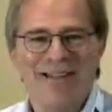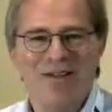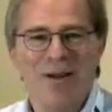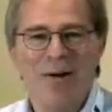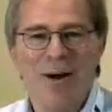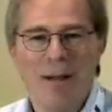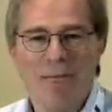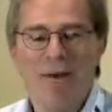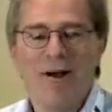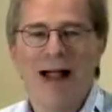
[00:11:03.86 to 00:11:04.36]

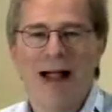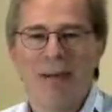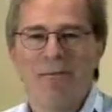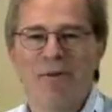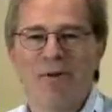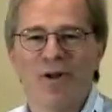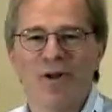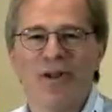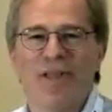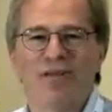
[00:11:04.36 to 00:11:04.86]
So
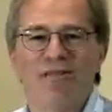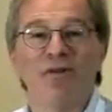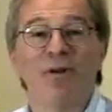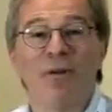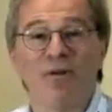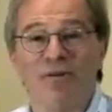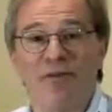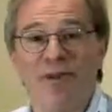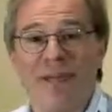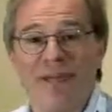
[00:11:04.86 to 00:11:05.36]
I'm looking
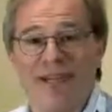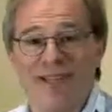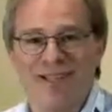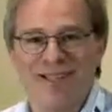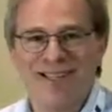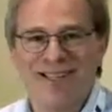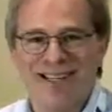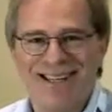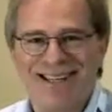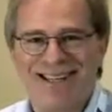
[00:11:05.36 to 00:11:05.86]
for a
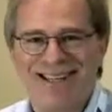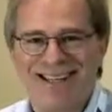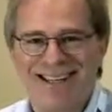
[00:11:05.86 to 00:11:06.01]
fix.